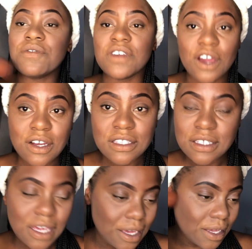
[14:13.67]

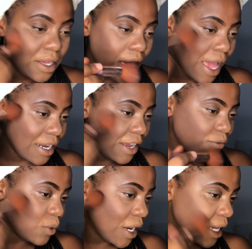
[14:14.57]
fiance, and I
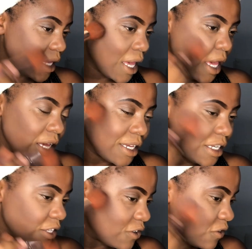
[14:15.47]
feel like he
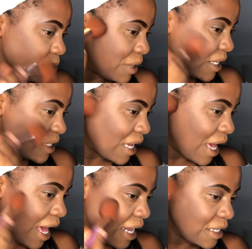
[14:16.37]
deserves better.
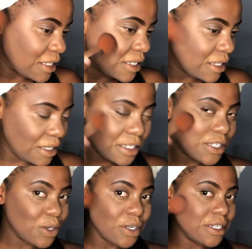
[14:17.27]
And it's
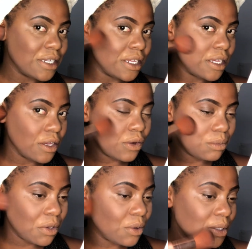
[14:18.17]
not Danielle,
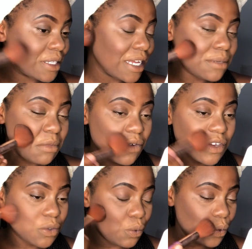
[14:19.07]
because that
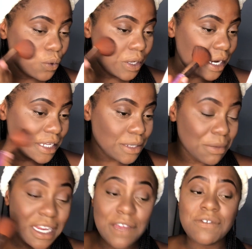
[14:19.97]
marriage will not last.
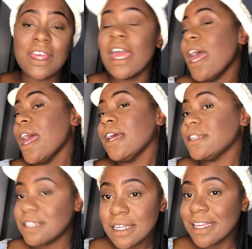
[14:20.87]
But if they
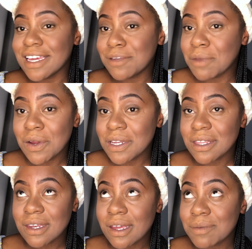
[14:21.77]
did get married,
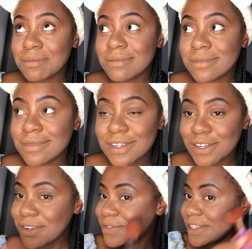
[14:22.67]
then
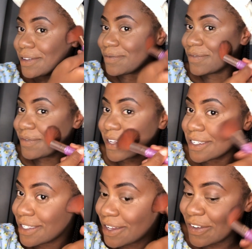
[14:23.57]
good for them.
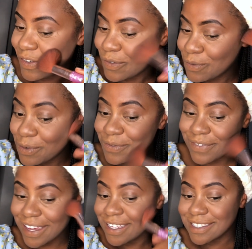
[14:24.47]
But we'll
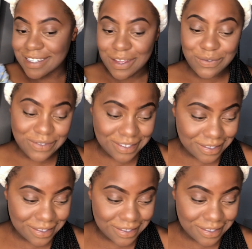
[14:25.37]
find out